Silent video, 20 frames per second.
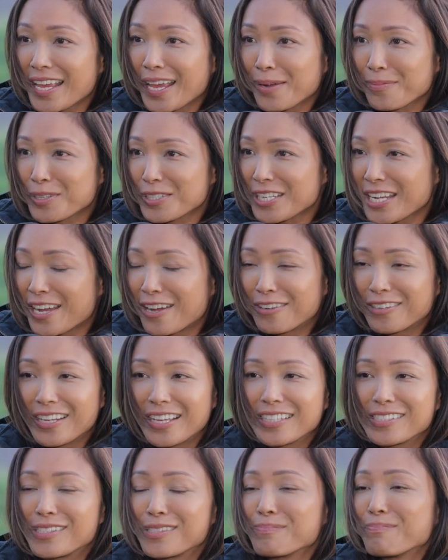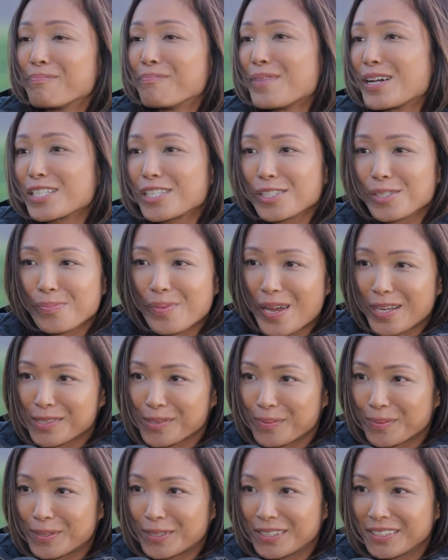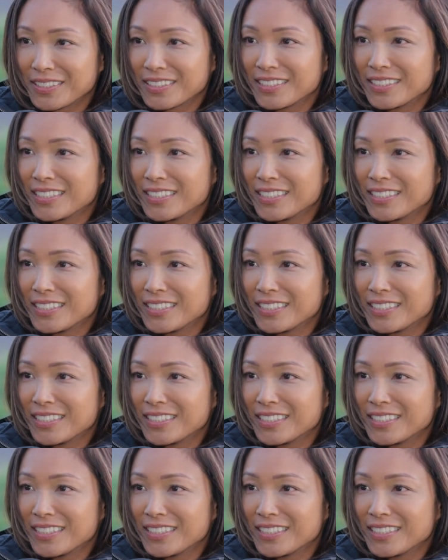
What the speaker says: Hammertown as much as possible.